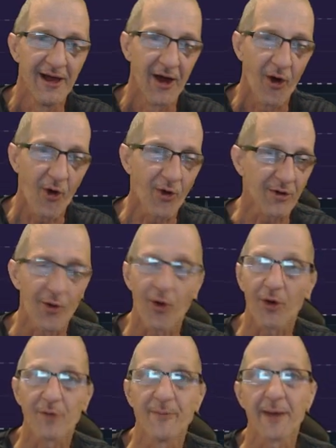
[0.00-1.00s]
or
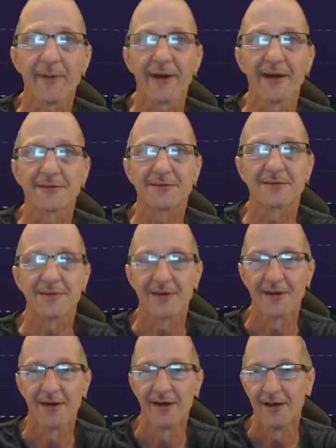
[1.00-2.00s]
maybe it's
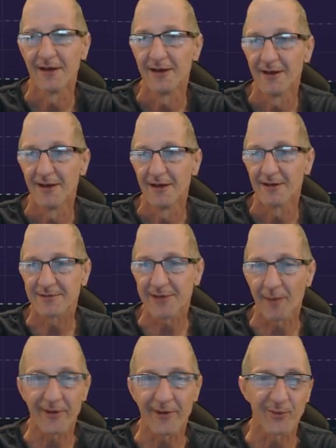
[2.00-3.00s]

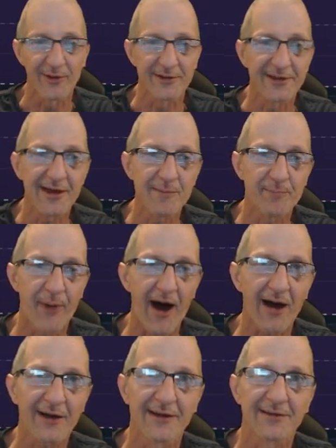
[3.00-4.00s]
somebody with deep
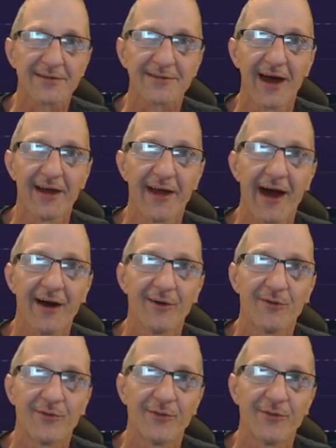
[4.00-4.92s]
pockets that have